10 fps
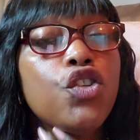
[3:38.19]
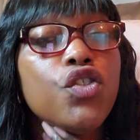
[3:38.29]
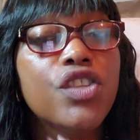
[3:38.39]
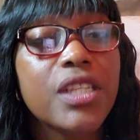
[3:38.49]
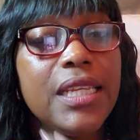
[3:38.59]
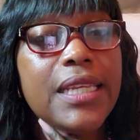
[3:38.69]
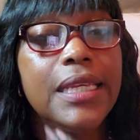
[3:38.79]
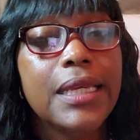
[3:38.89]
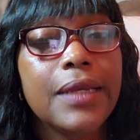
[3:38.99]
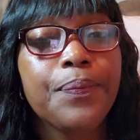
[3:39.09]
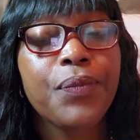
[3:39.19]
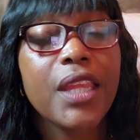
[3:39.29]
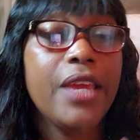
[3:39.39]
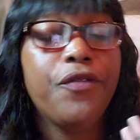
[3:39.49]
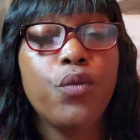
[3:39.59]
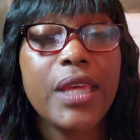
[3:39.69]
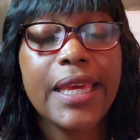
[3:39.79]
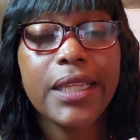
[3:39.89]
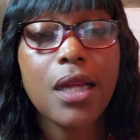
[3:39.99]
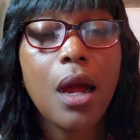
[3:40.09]
to see if we
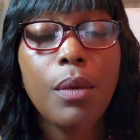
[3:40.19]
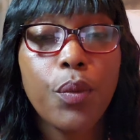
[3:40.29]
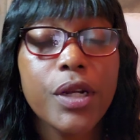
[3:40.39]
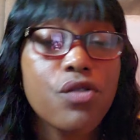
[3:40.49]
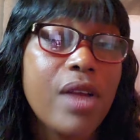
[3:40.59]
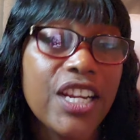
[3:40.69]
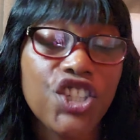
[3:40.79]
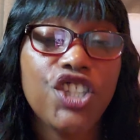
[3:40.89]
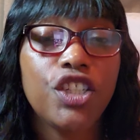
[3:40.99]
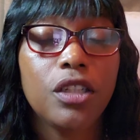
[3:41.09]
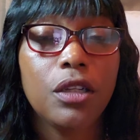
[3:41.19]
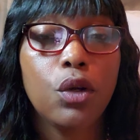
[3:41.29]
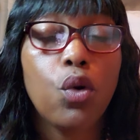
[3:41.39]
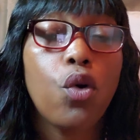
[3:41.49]
can come up with a rationale